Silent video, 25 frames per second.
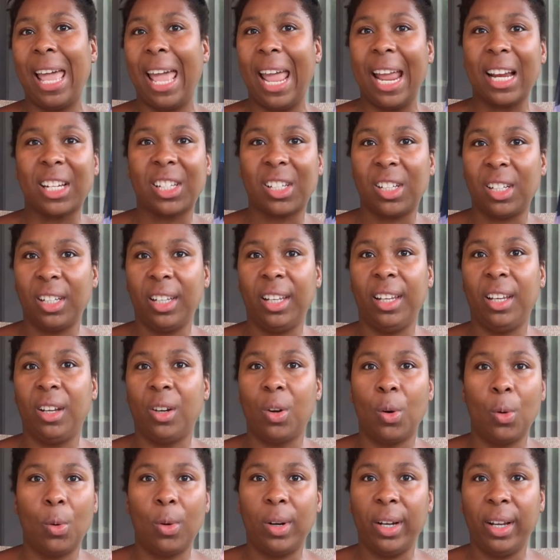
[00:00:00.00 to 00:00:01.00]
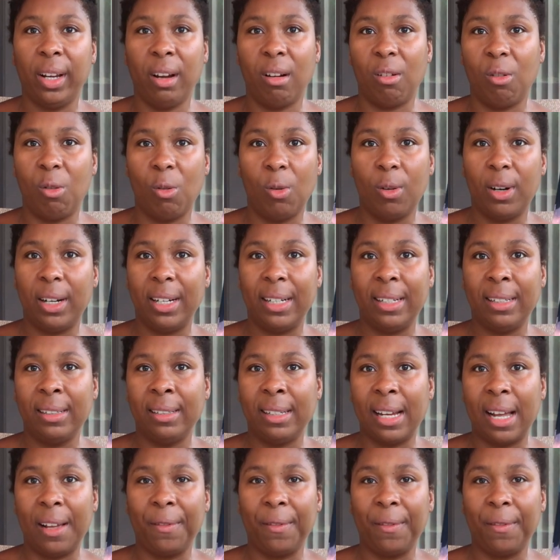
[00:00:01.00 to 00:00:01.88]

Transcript: actually going on.